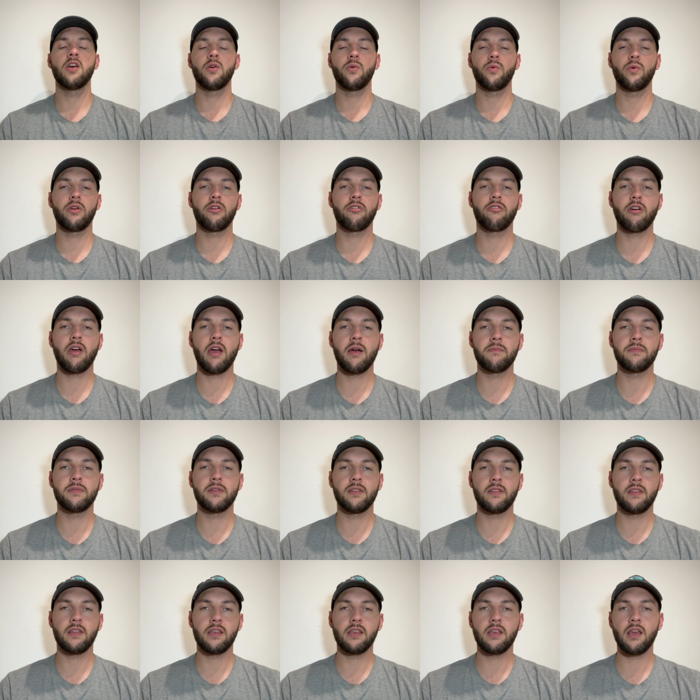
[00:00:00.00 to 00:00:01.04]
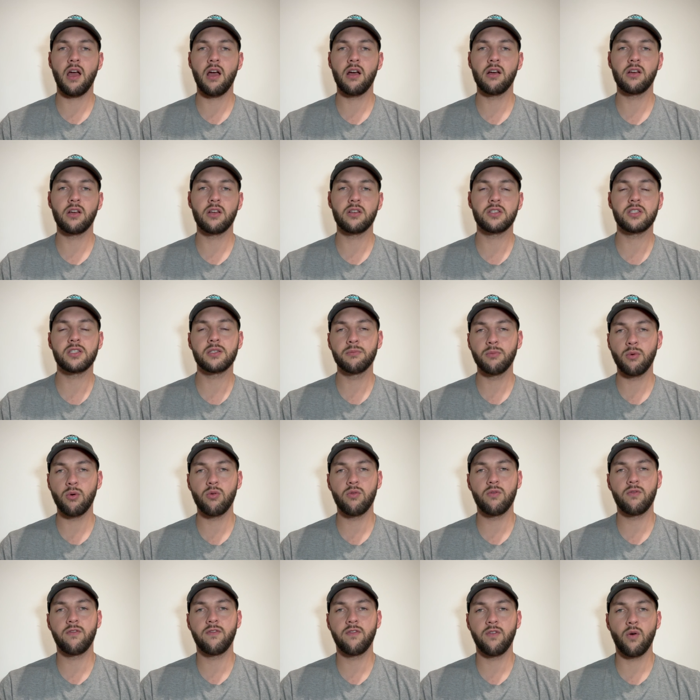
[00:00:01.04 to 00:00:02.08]
We grabbed the young
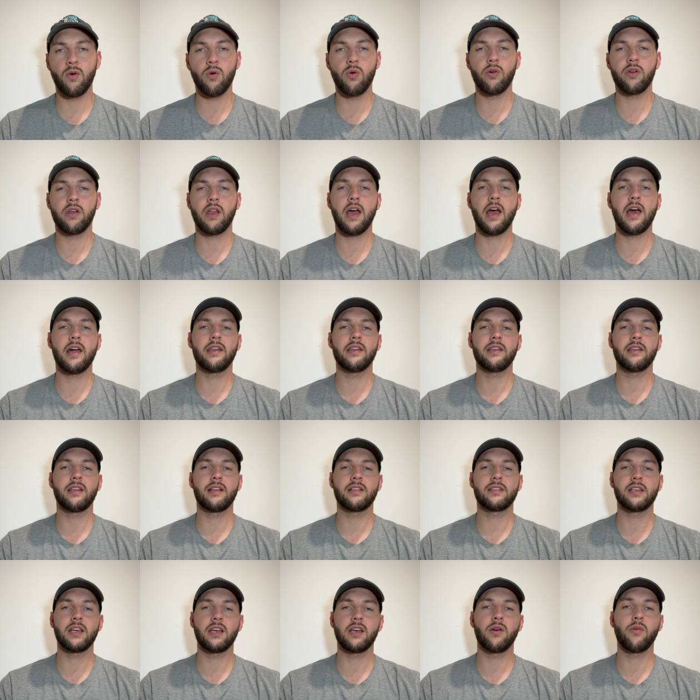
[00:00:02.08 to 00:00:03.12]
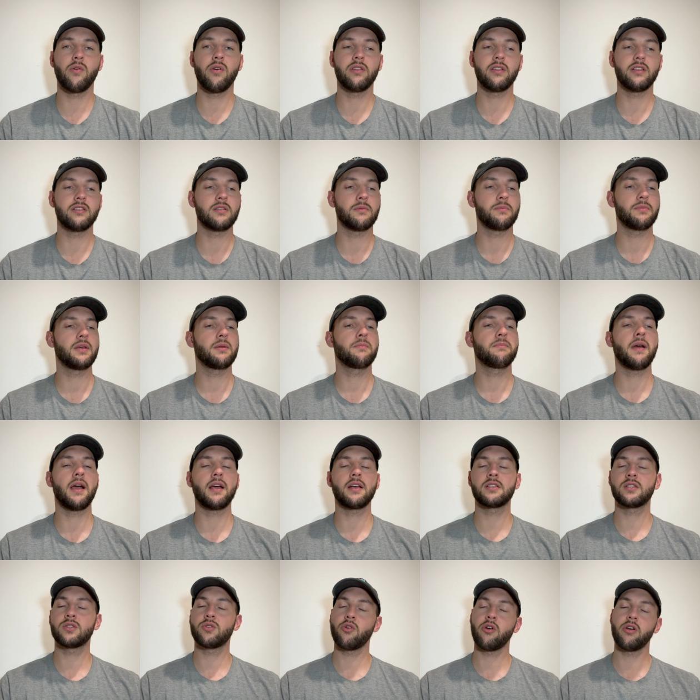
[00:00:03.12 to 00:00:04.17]
small forward ad, and I tell you what, there's a big
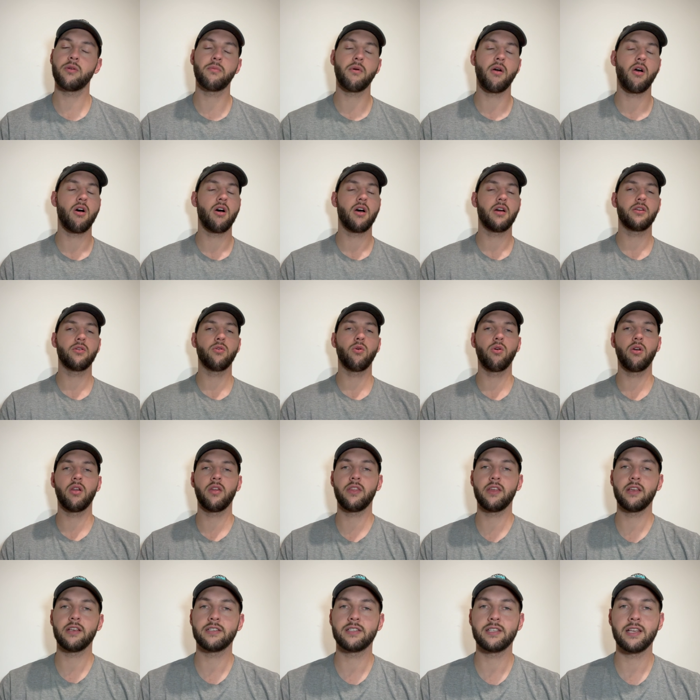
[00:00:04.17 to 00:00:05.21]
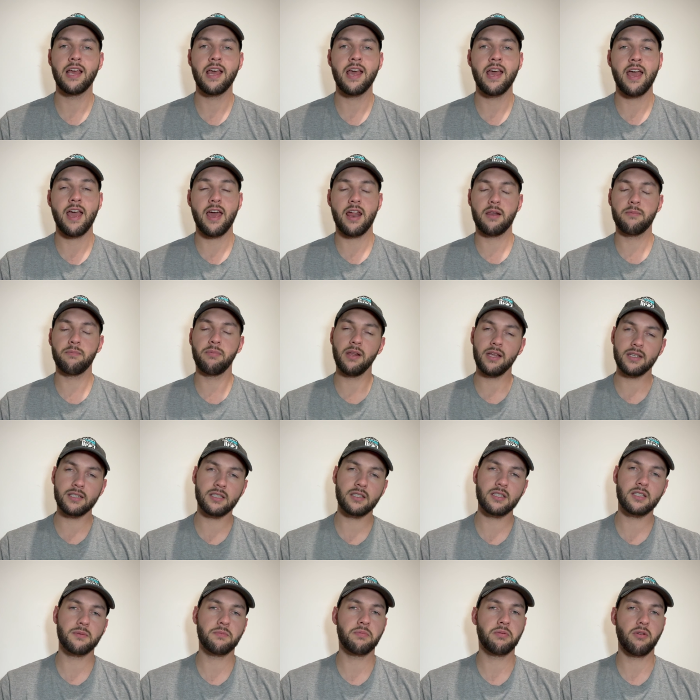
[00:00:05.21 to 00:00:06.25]
backstory behind all of this and a
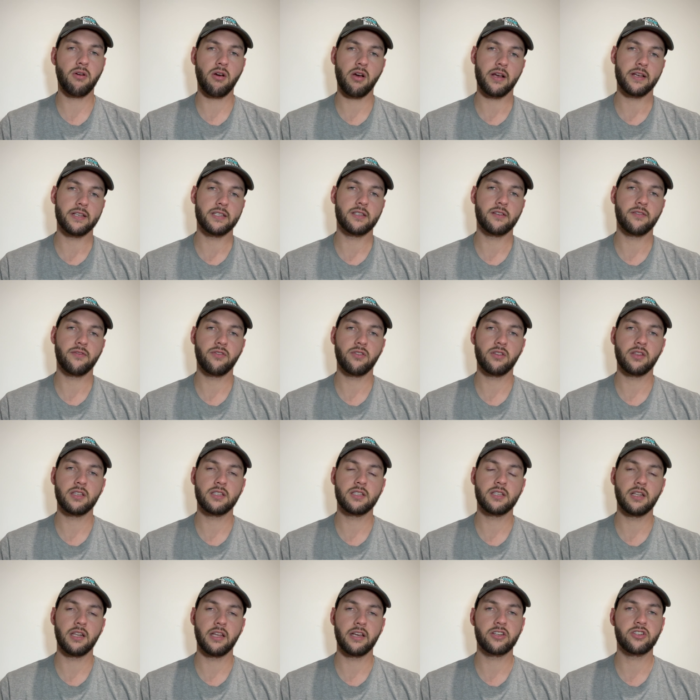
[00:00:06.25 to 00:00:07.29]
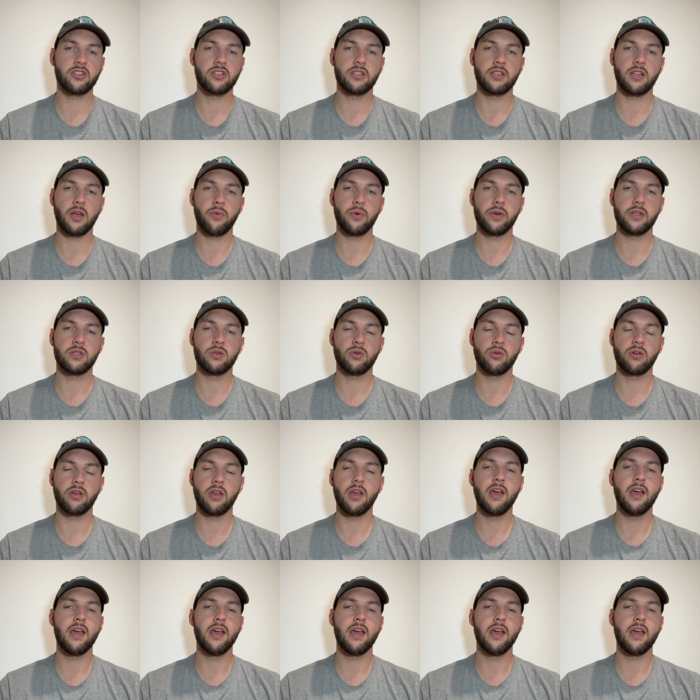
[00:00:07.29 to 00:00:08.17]
pleasant surprise for the selection that we took